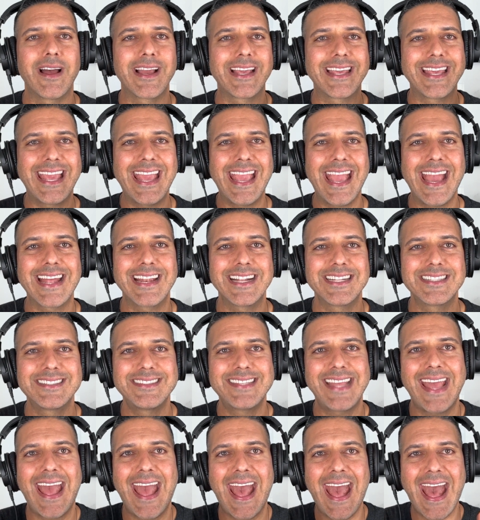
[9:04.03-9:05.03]
can't
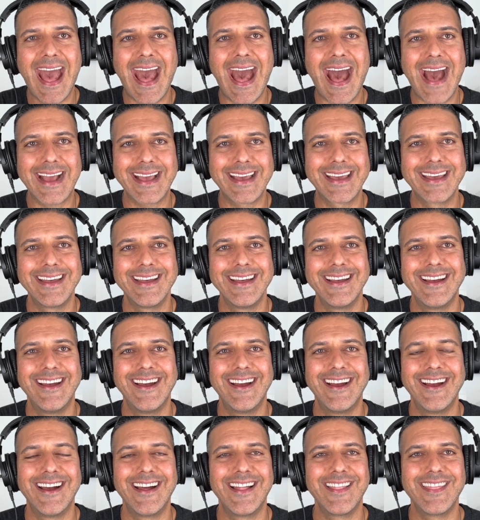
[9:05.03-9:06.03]
attack
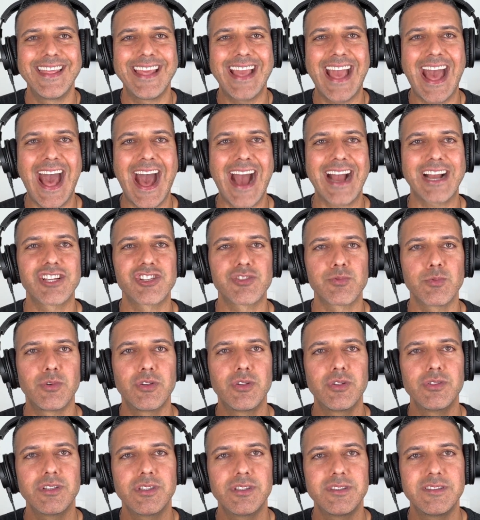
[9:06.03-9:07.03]
the
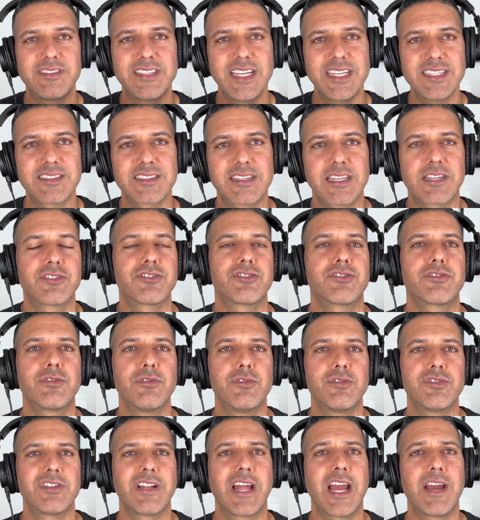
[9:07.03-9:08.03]
actual disc
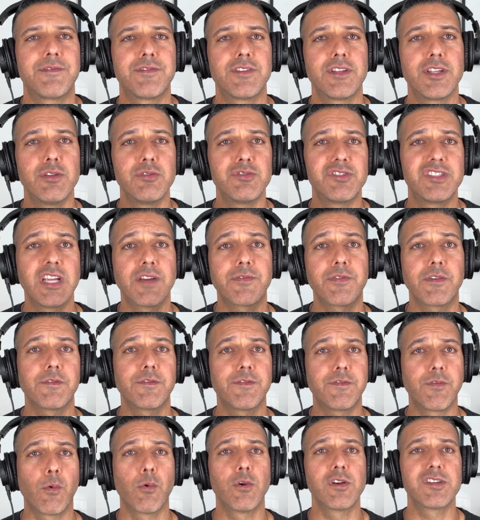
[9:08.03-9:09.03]
extrusion. I have to use different
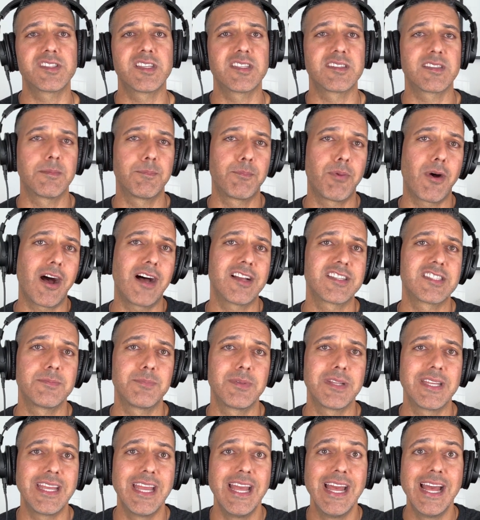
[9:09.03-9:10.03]
forces and
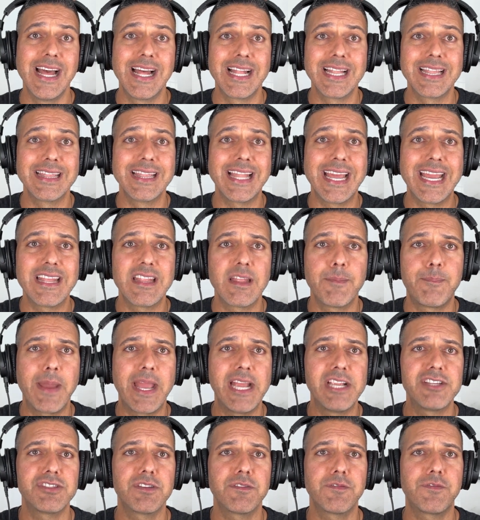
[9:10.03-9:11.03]
possibly lay the
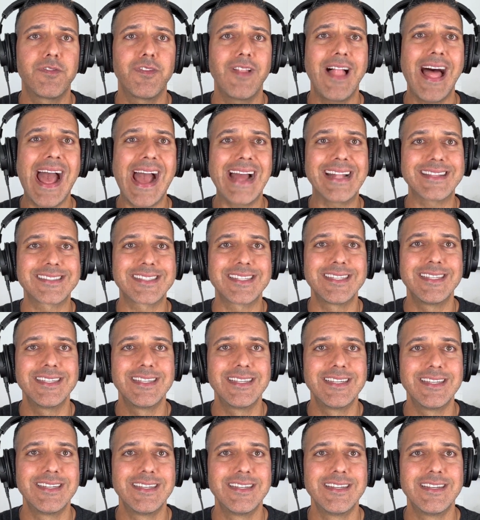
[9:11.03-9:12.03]
patient flat
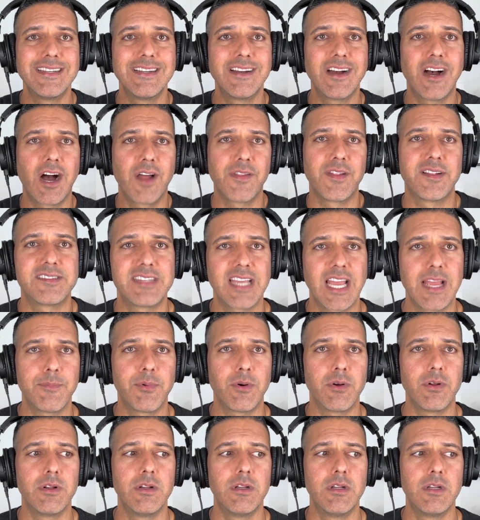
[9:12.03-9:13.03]
on the
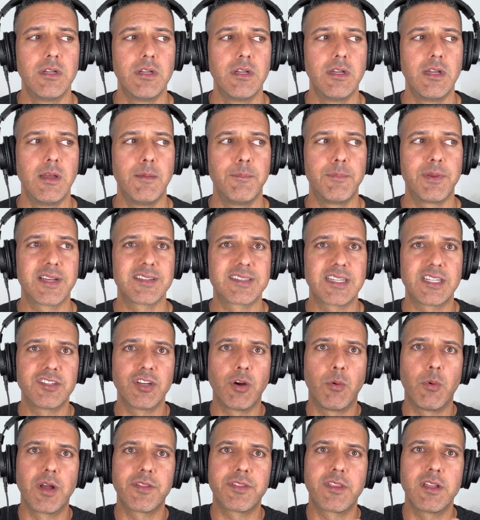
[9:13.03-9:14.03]
table because I
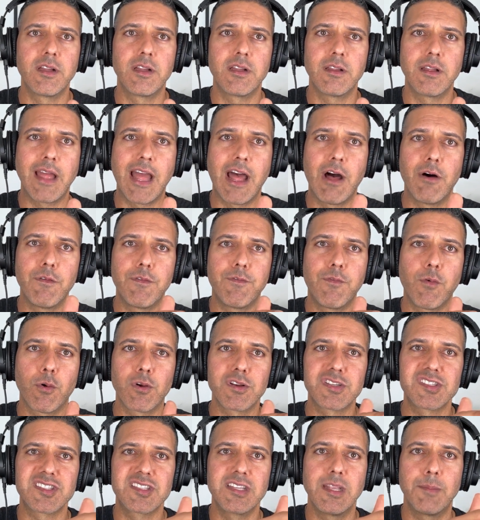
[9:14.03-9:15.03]
don't want the L4
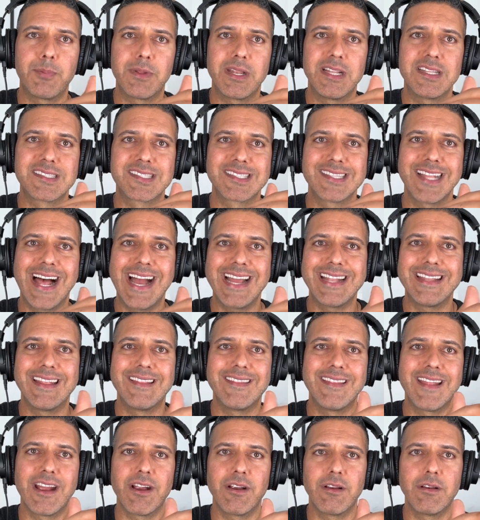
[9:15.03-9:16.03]
slipping and sliding in
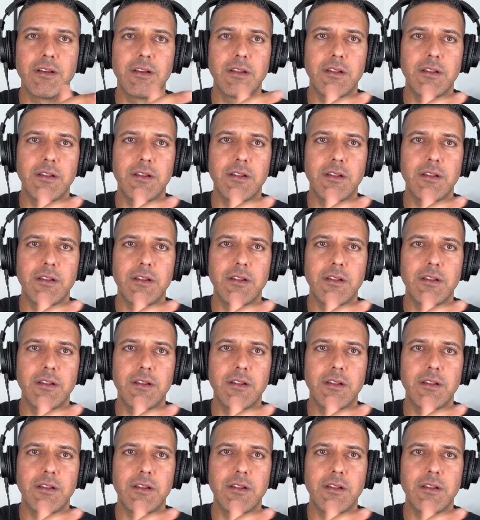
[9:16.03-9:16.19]
there.